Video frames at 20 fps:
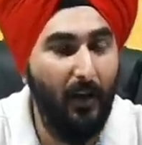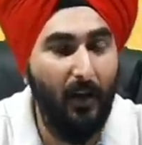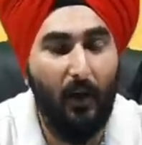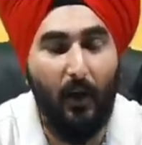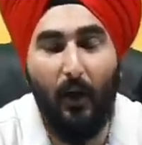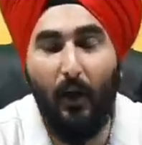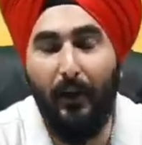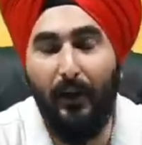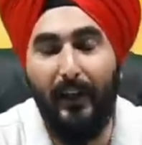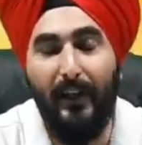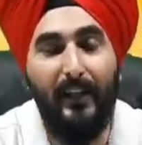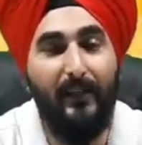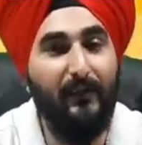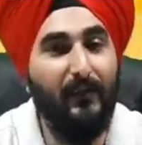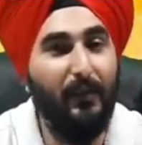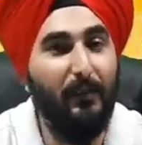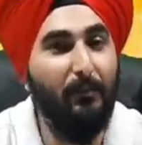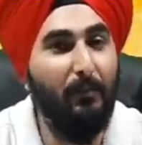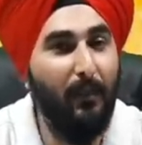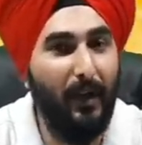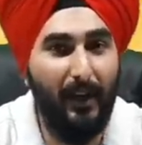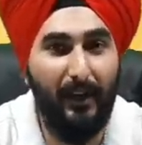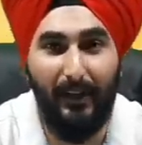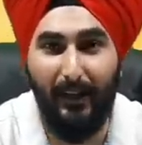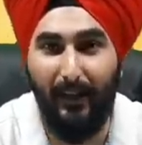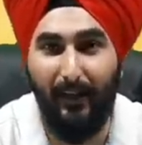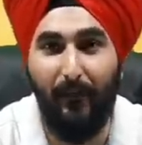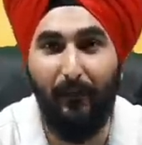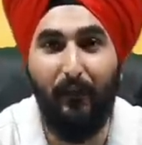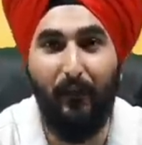or even
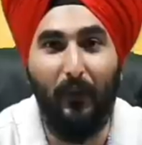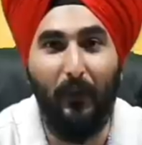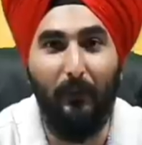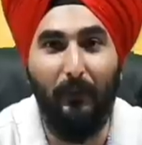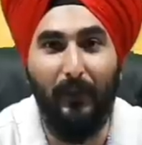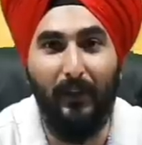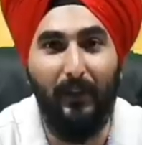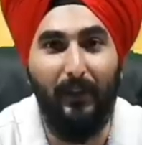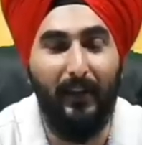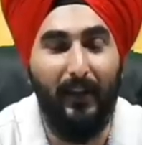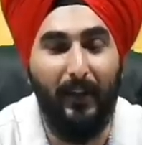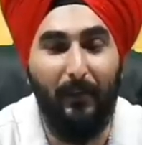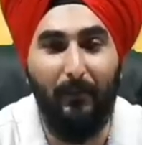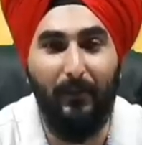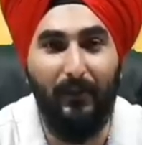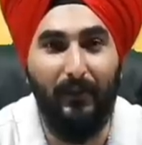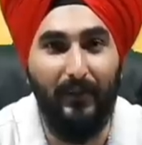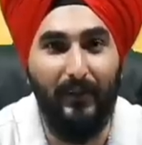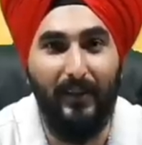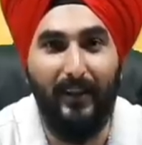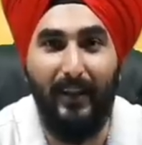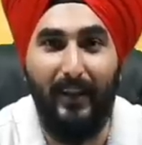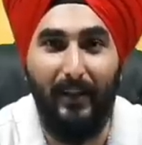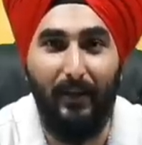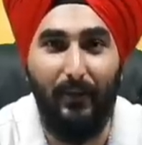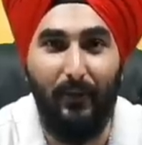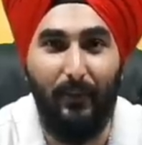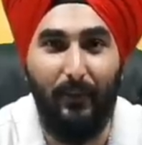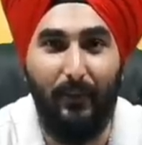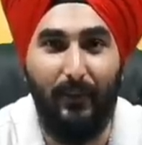money from their neighbors
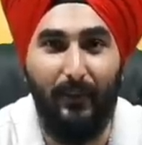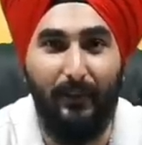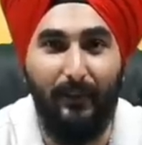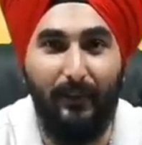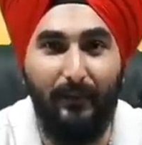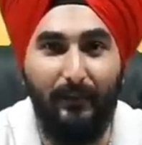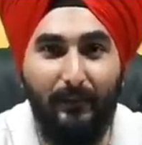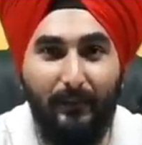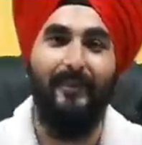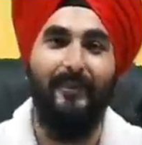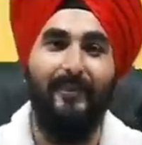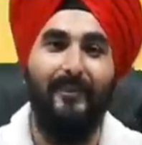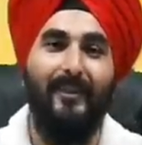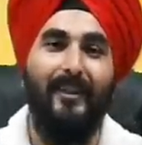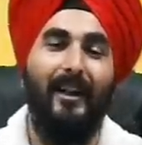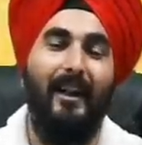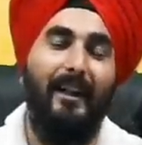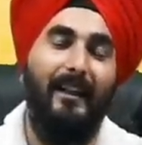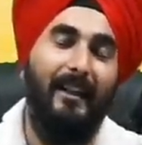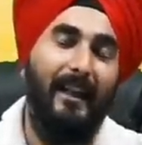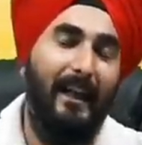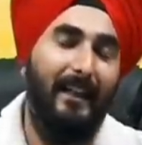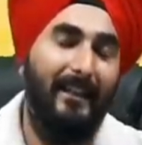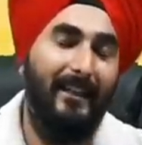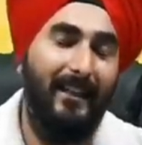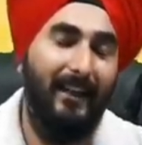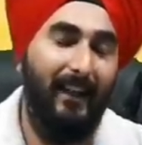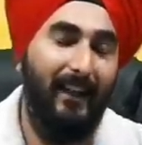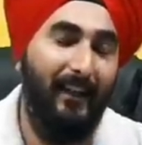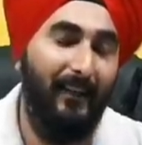as well. And
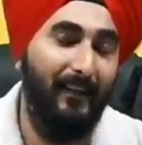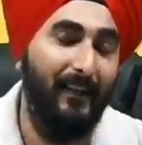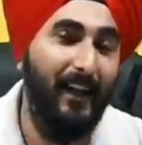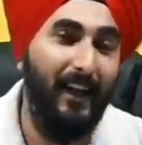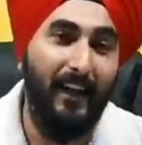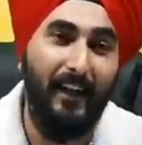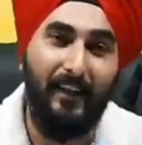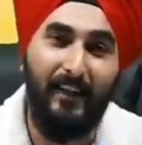that's it.